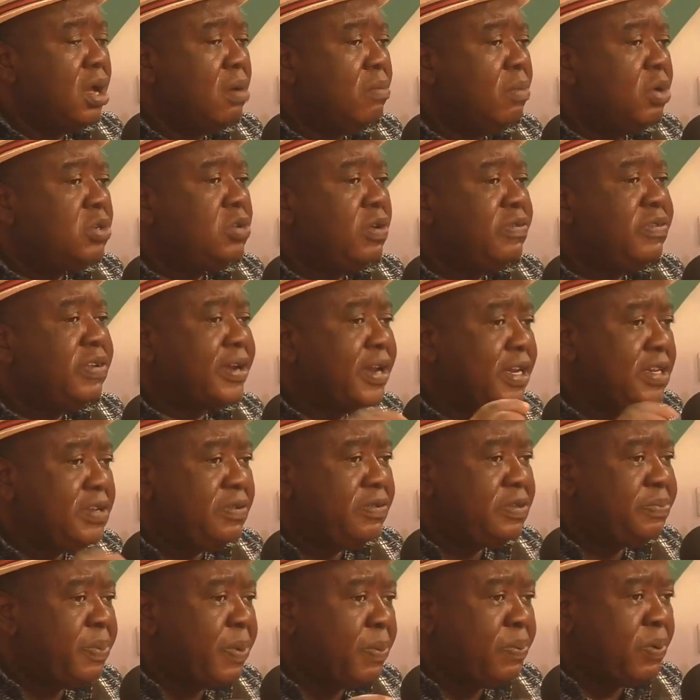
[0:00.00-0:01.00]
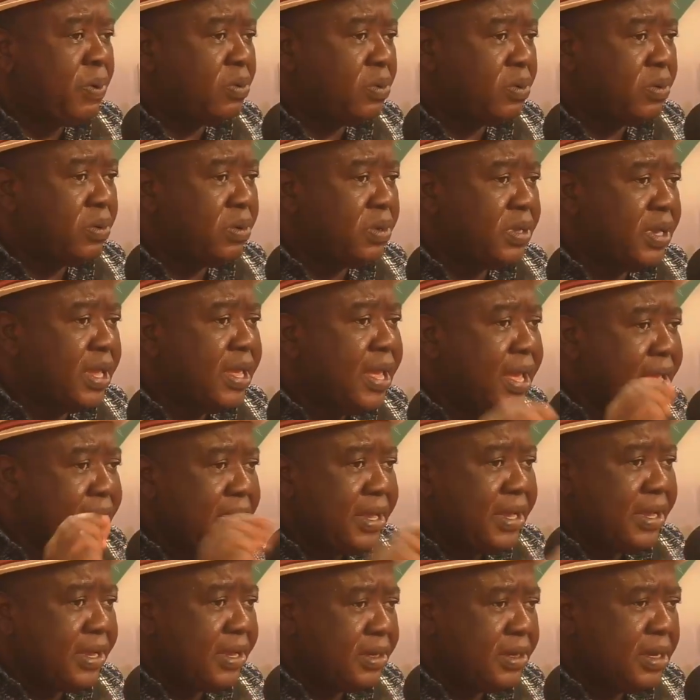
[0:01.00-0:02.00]
of the creative people, no,
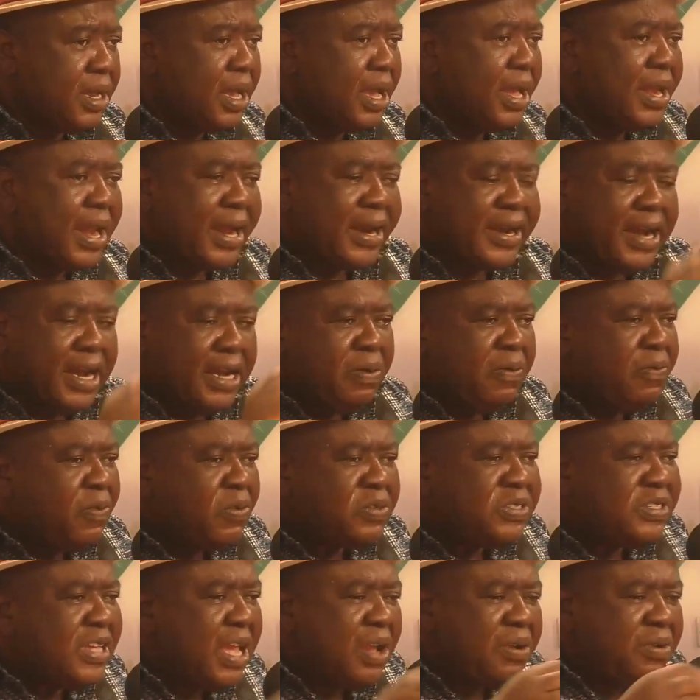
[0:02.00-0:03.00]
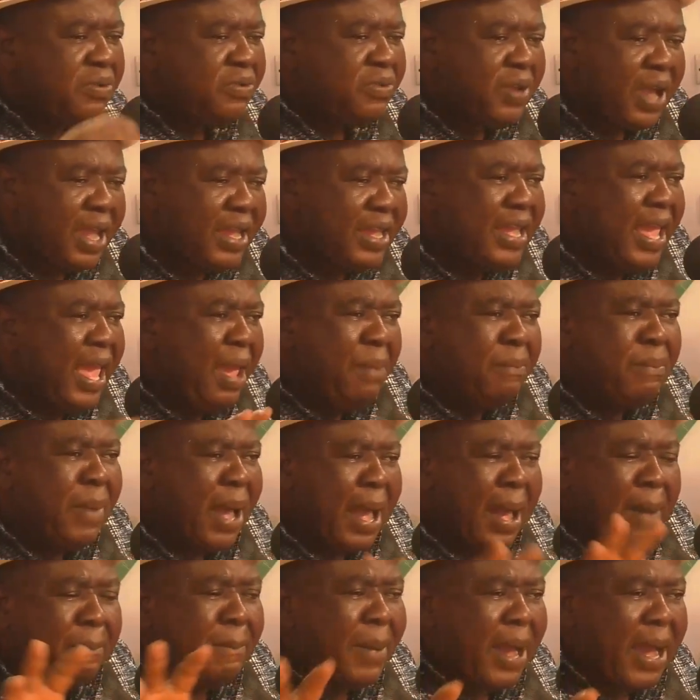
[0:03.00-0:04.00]
yeah. Now, creative people say, train Emma
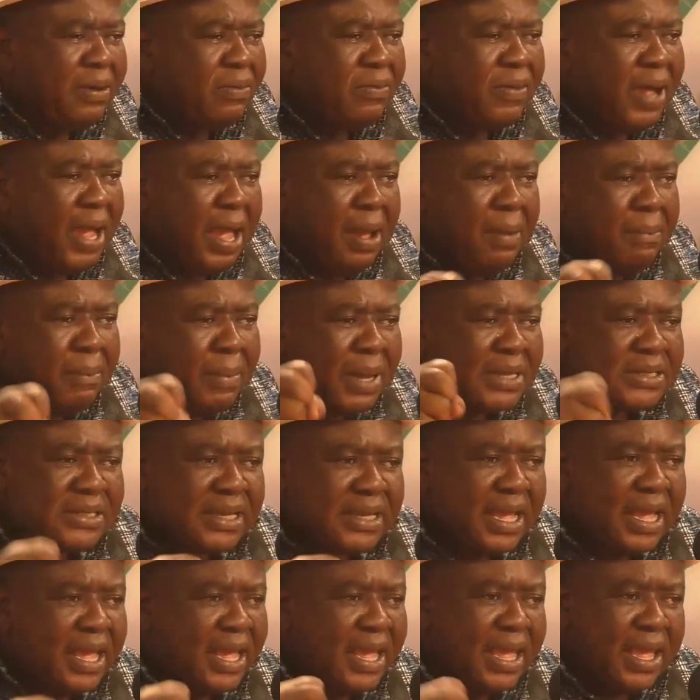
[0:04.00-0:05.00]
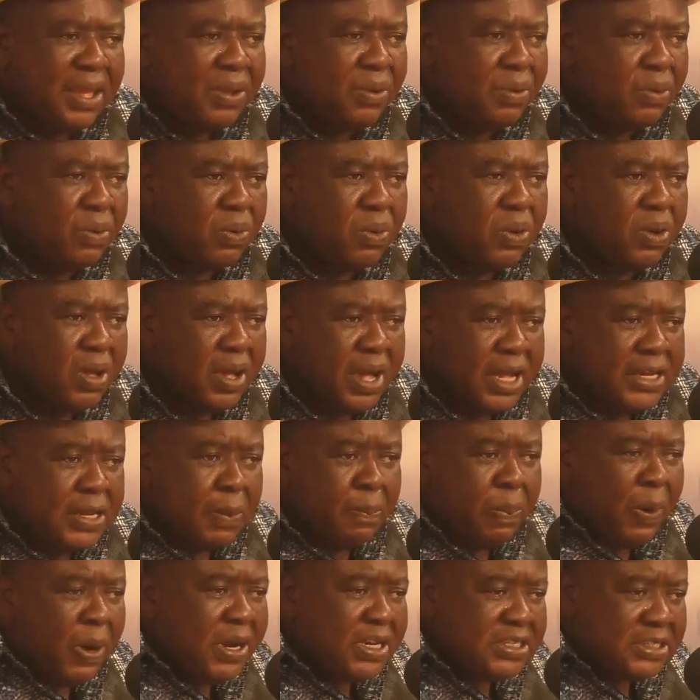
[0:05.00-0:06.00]
Abano Emma say, you. The
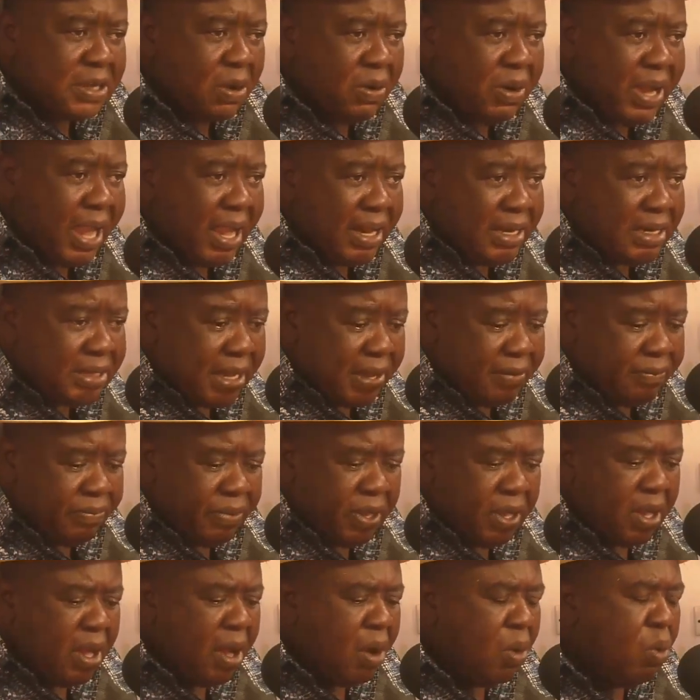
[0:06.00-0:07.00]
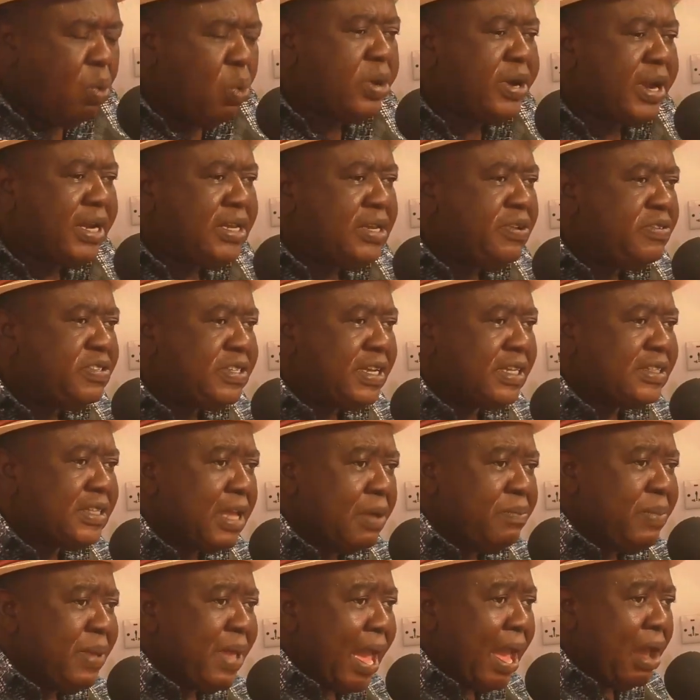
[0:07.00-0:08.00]
police are saying, who creative sector
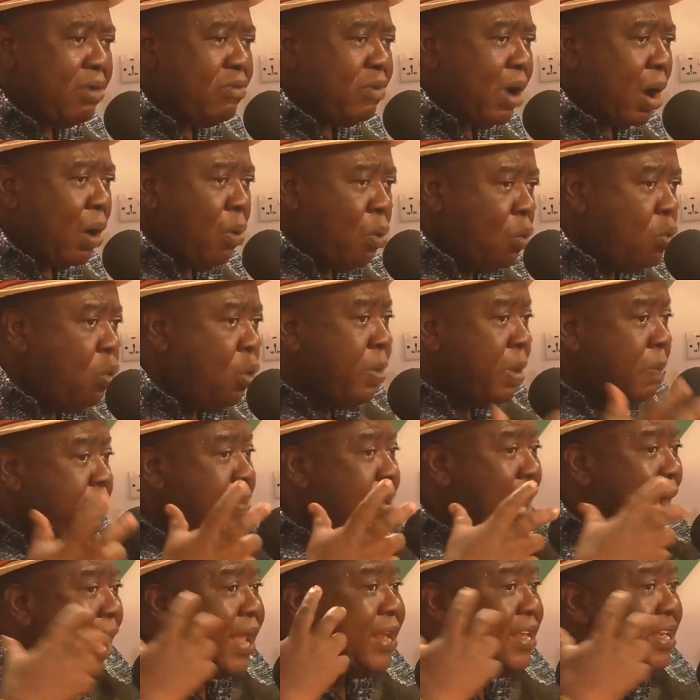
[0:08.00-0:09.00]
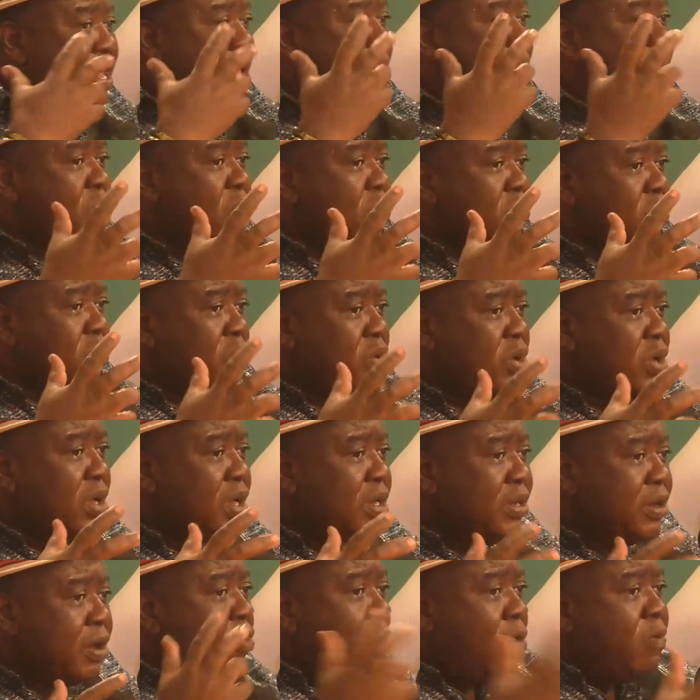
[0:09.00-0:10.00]
be, no, who will be idea be, no.
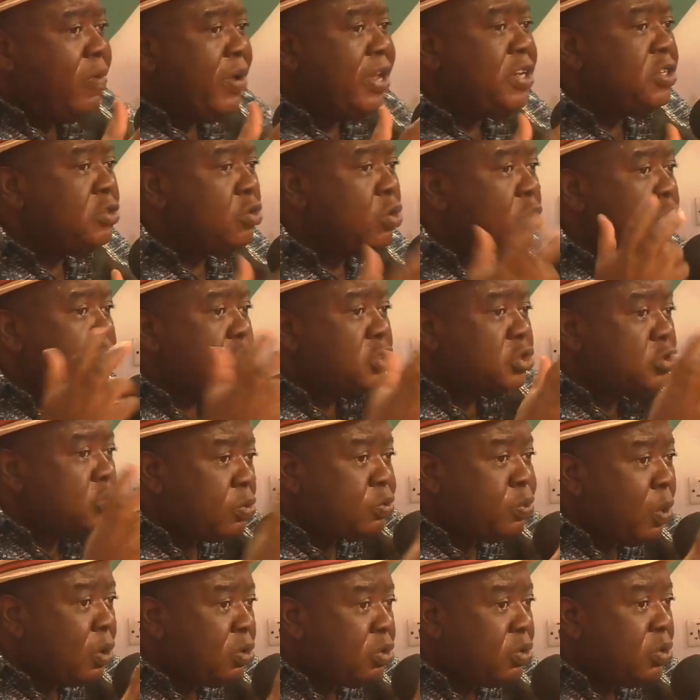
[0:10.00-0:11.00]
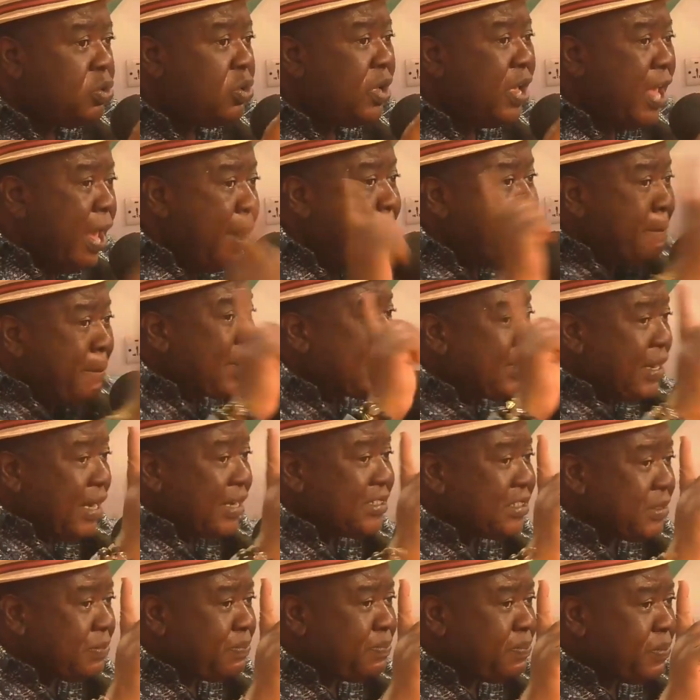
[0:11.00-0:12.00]
The government is going to support you in
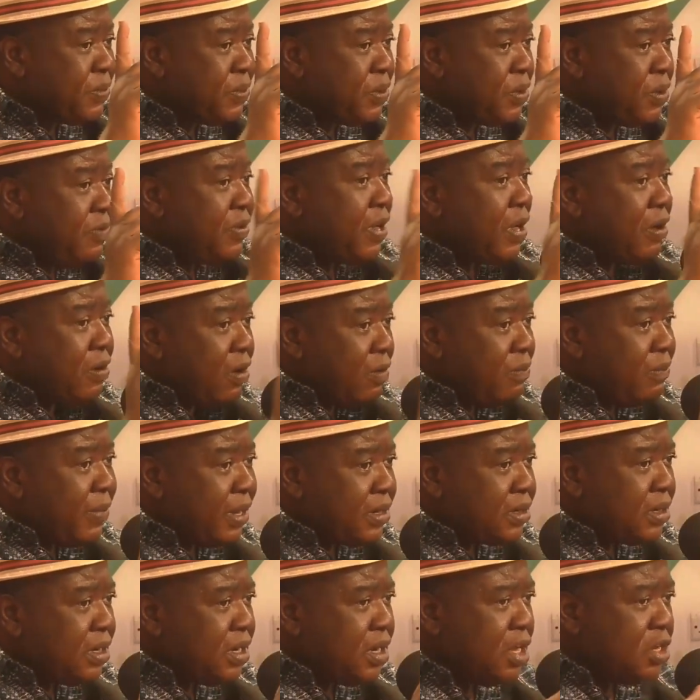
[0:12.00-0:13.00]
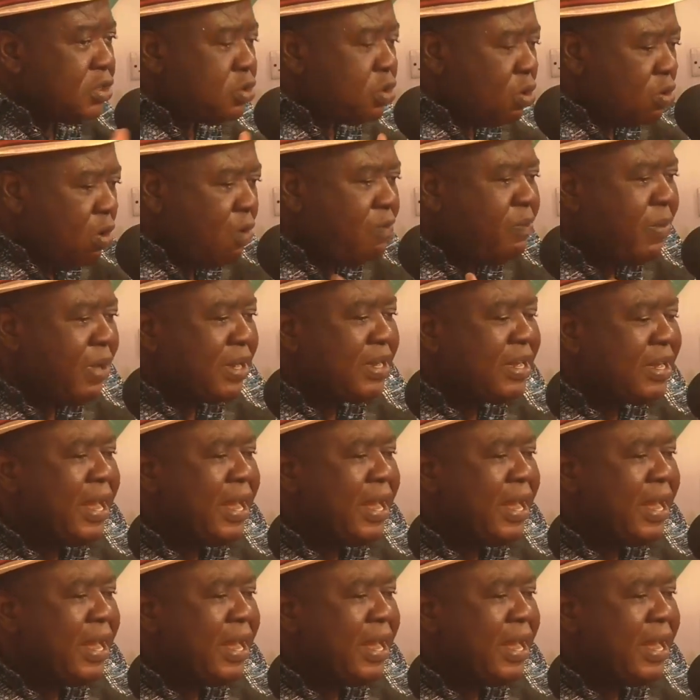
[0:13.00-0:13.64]
partnership with the government. So, government,